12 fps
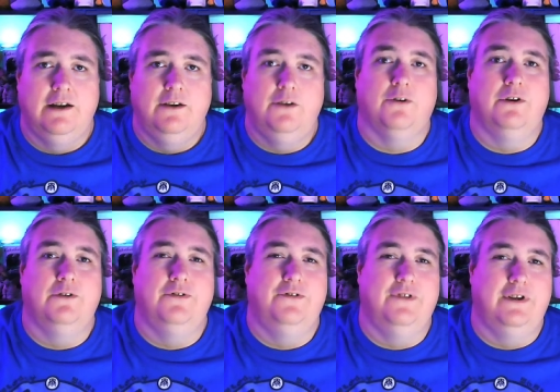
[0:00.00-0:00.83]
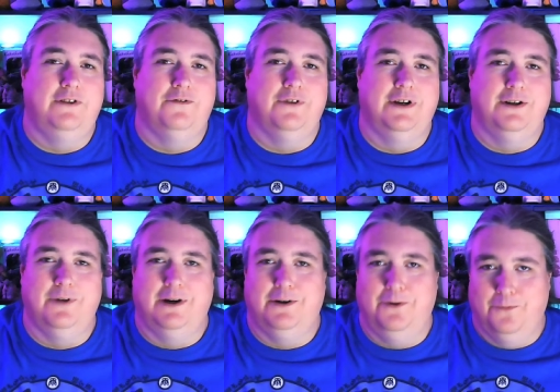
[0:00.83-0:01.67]
Eurocentric
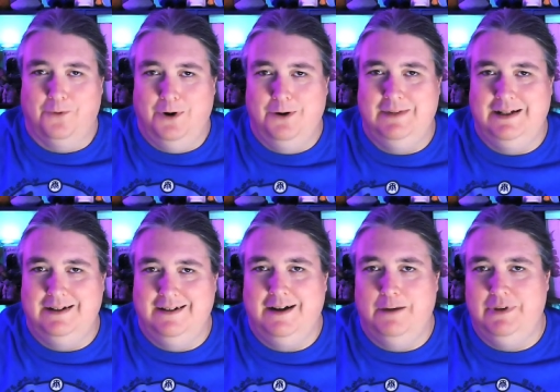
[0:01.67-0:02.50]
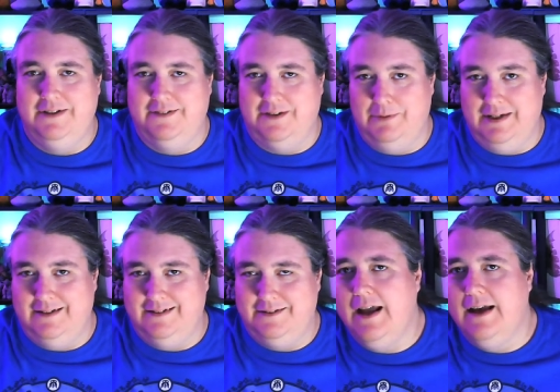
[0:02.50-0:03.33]
Greco-Roman episcopate.
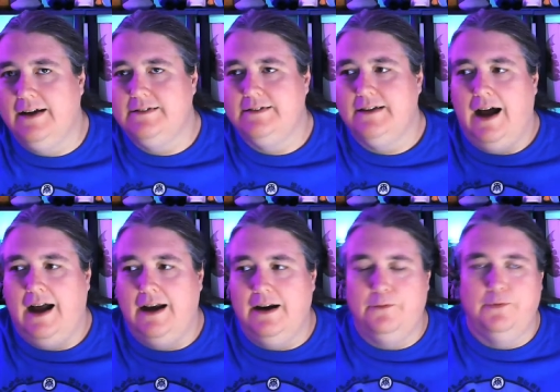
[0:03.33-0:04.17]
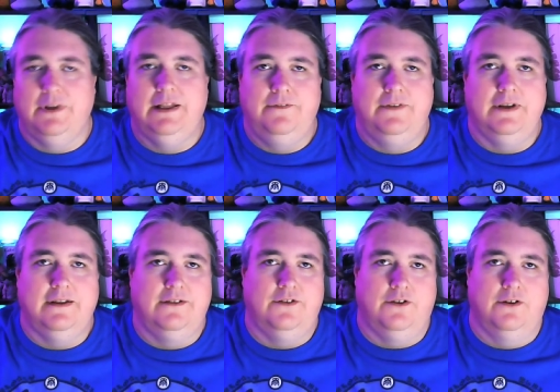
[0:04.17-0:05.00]
And I really feel
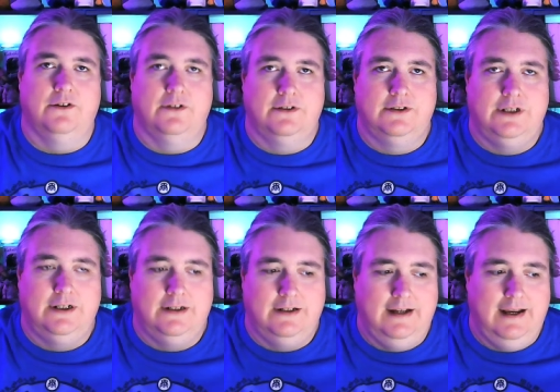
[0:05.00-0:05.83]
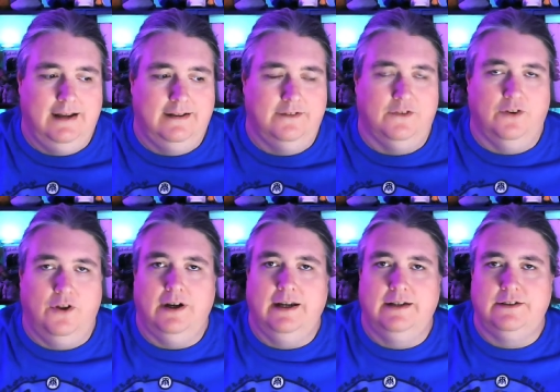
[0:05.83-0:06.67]
this urge and this
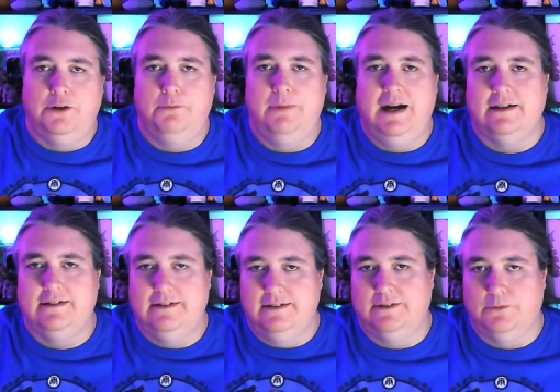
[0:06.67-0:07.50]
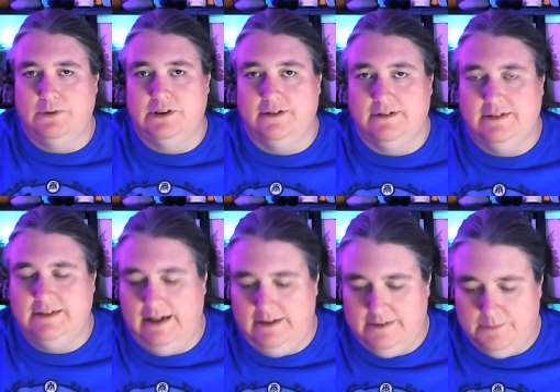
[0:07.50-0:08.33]
longing to go back to this original
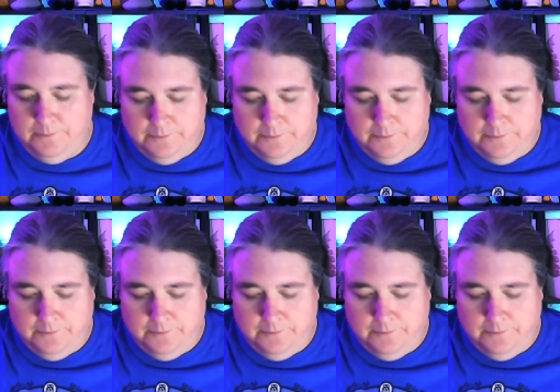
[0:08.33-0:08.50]
state.